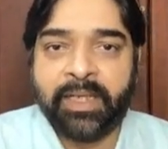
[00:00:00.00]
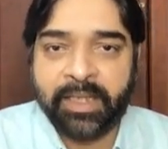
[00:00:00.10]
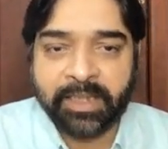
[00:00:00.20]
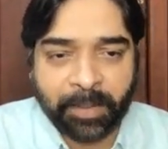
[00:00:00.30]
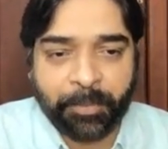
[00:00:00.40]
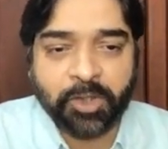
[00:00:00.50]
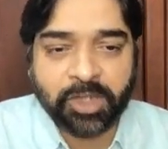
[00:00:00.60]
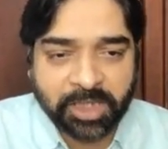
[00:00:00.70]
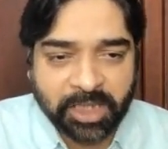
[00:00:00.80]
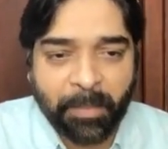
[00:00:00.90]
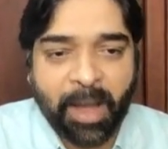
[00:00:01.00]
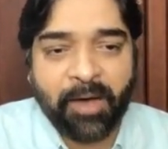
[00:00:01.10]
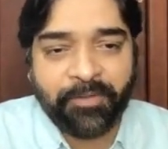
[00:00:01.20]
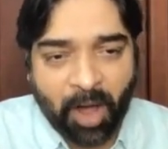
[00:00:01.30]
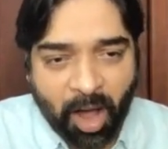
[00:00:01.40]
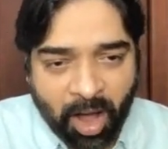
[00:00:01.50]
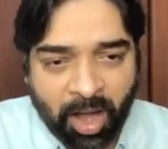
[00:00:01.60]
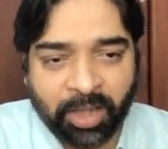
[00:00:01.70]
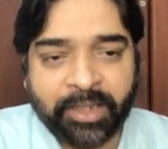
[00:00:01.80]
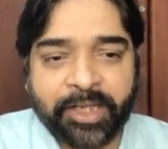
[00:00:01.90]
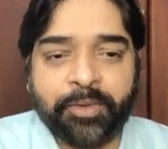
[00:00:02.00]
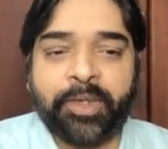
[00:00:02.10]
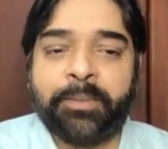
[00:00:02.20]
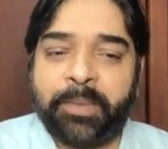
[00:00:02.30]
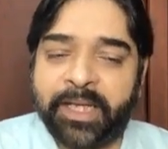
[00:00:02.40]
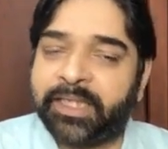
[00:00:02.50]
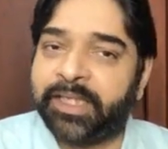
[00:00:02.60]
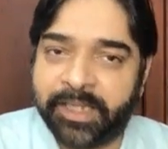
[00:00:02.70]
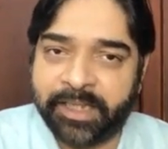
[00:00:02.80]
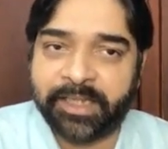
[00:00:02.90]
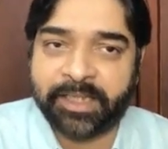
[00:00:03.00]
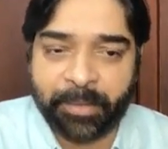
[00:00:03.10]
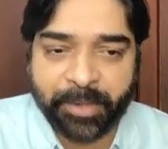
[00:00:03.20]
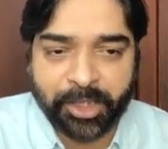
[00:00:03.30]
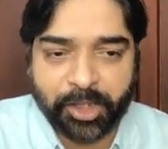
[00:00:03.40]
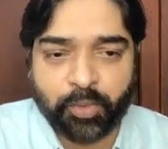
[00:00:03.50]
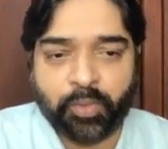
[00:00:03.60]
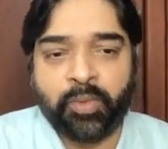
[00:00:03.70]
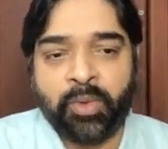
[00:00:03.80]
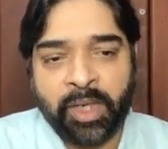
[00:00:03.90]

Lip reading: Suppose sum of all the unit place digit is coming U.